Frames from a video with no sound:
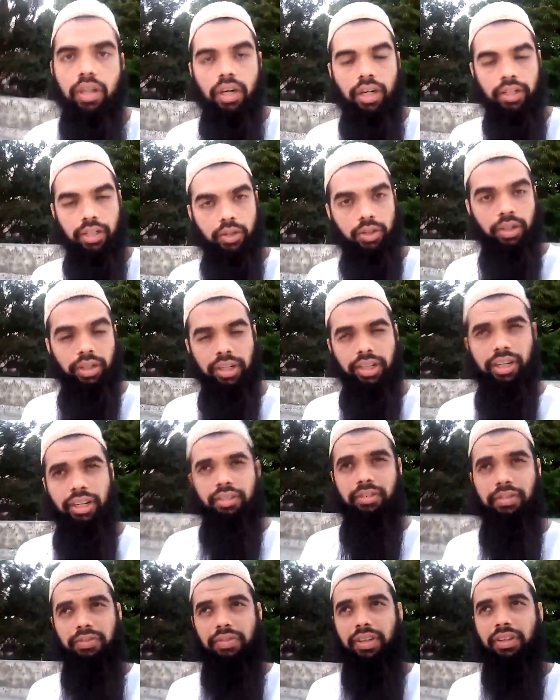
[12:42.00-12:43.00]
I couldn't
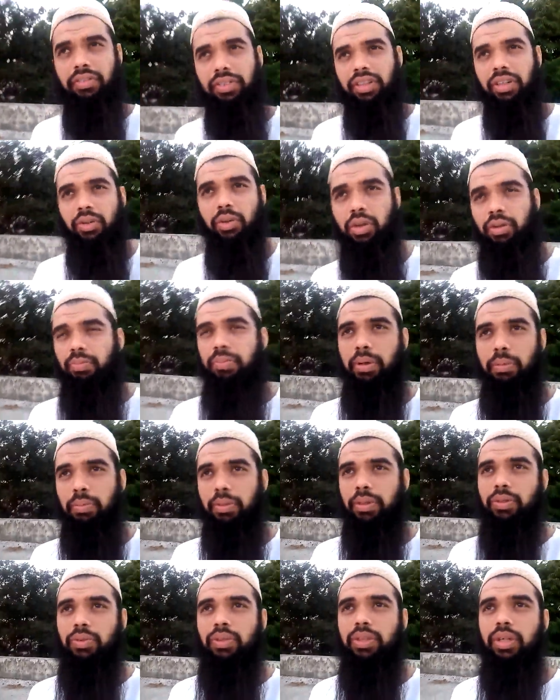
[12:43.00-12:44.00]
have given good
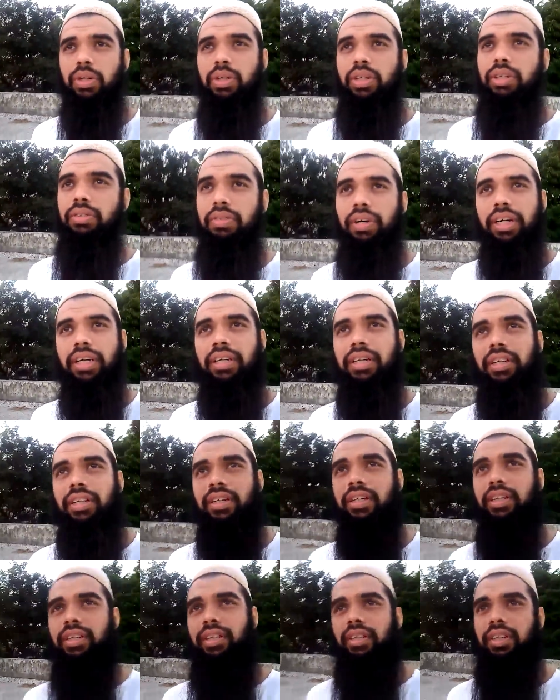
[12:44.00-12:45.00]
papers without divine
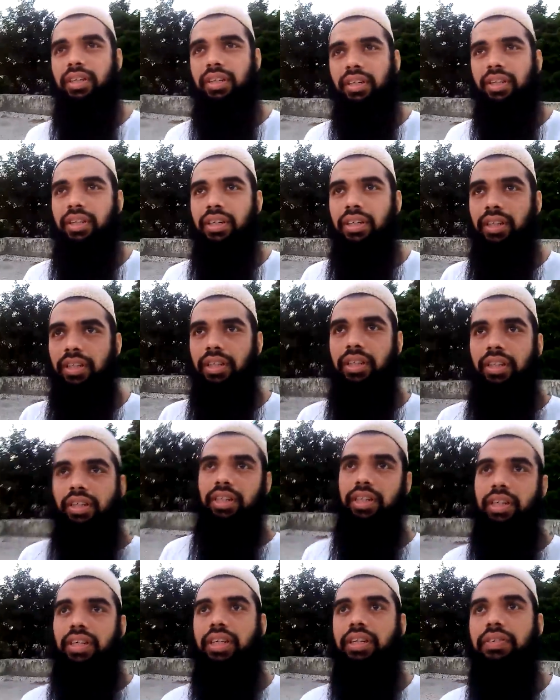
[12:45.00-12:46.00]

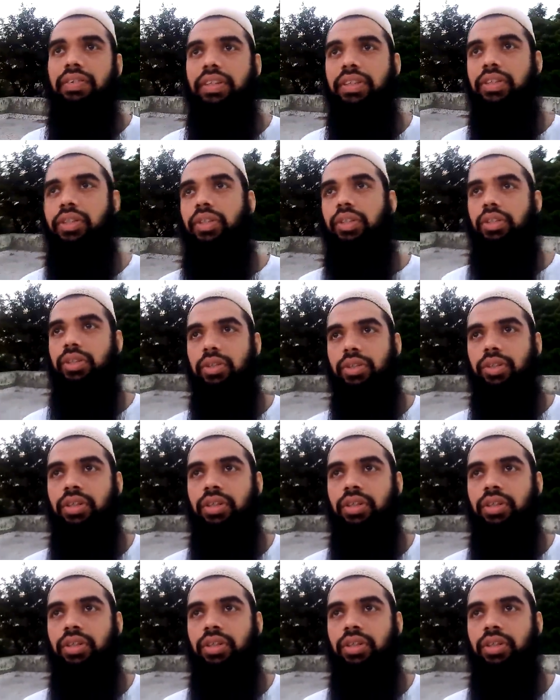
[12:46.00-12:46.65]
intervention.